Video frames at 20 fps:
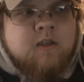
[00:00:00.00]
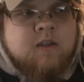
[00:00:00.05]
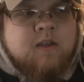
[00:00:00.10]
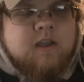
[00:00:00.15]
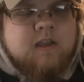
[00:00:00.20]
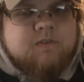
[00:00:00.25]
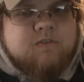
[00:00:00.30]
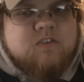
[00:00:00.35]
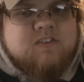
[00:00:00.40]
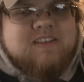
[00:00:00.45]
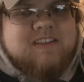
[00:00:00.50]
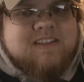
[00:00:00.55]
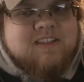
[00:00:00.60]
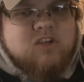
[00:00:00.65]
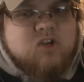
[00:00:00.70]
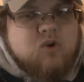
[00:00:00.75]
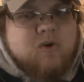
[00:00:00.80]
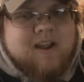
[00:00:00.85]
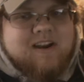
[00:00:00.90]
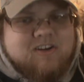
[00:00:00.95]
if you've seen the
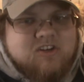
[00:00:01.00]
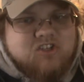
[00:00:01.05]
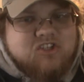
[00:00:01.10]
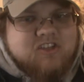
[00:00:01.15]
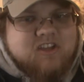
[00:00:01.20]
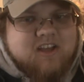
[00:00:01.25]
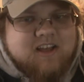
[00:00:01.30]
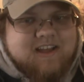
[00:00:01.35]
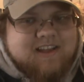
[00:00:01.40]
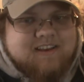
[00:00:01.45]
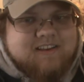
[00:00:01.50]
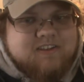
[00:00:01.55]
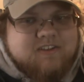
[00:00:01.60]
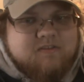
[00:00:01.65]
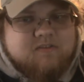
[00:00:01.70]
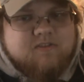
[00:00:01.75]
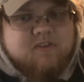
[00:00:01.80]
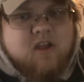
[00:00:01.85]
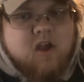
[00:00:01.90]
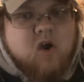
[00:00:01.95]
director's cut,
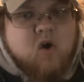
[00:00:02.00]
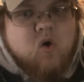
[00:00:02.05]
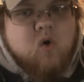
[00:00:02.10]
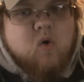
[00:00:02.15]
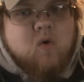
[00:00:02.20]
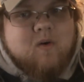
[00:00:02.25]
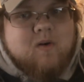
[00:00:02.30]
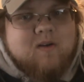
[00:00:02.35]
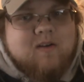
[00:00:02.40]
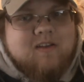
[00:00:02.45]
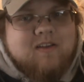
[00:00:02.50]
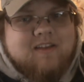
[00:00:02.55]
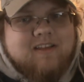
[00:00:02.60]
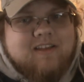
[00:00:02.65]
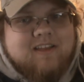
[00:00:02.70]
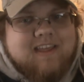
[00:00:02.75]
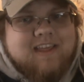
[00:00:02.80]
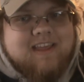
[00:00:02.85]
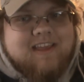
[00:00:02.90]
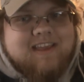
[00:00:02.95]
you know
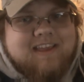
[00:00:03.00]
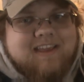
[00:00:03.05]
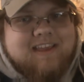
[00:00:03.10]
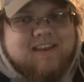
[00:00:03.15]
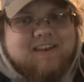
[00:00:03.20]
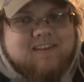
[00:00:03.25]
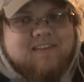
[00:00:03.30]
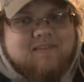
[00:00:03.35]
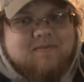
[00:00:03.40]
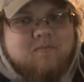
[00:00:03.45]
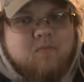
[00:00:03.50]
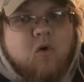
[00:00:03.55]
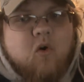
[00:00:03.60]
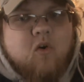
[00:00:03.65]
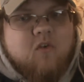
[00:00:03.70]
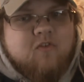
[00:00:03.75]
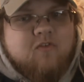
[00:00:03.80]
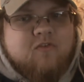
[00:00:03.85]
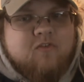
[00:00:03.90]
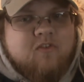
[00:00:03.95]
it can
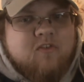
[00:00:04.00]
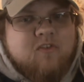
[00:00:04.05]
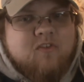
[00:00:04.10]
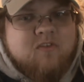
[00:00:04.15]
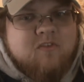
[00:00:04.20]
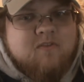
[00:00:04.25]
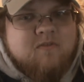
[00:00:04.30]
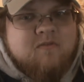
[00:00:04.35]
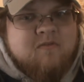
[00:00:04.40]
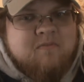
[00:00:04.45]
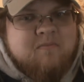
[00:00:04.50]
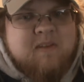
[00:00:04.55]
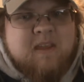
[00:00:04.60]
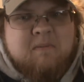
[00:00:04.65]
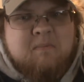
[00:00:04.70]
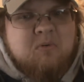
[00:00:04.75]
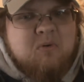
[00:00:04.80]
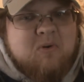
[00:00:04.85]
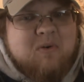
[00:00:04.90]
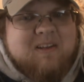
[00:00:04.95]
morph
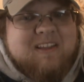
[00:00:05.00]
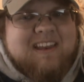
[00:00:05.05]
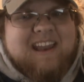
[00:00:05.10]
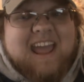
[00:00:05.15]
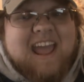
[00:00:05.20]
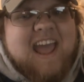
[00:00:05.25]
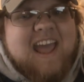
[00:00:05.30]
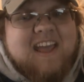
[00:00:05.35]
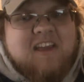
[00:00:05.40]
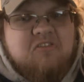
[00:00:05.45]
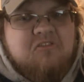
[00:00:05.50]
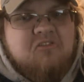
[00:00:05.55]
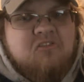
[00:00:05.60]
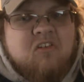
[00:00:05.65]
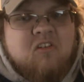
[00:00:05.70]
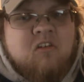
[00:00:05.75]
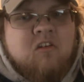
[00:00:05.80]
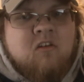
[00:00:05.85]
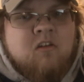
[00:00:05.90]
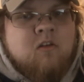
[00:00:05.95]
people into
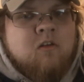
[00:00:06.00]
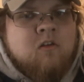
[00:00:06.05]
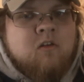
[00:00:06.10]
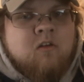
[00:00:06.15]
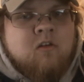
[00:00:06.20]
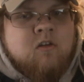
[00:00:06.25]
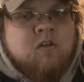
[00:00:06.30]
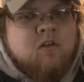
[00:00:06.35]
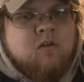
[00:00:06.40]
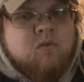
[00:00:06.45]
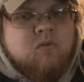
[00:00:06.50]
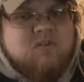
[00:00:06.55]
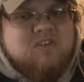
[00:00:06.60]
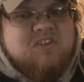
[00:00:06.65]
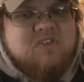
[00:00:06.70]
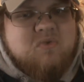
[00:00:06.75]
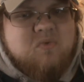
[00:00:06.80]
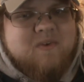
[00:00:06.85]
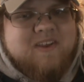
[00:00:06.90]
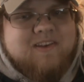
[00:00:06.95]
eggs, which
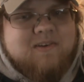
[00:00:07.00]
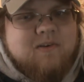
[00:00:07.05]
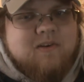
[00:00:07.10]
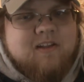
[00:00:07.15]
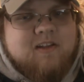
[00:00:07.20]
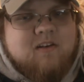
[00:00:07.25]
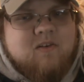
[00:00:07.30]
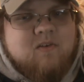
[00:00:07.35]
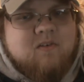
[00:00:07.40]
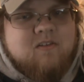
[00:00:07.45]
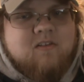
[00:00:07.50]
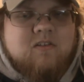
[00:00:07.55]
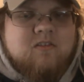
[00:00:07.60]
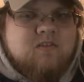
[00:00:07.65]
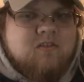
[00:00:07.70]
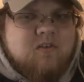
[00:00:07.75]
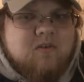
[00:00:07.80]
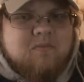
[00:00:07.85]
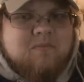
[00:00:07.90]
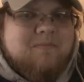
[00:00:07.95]
is weird. I don't know.
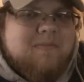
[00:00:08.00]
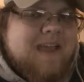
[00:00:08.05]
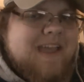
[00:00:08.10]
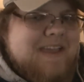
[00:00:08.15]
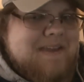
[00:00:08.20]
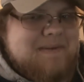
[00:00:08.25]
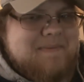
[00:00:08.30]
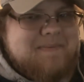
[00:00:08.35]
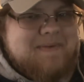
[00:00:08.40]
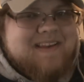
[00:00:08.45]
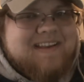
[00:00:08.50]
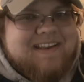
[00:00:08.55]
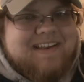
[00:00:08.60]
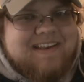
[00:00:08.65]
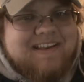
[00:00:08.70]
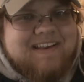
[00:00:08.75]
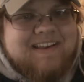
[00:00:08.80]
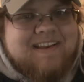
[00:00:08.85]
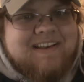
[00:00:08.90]
So maybe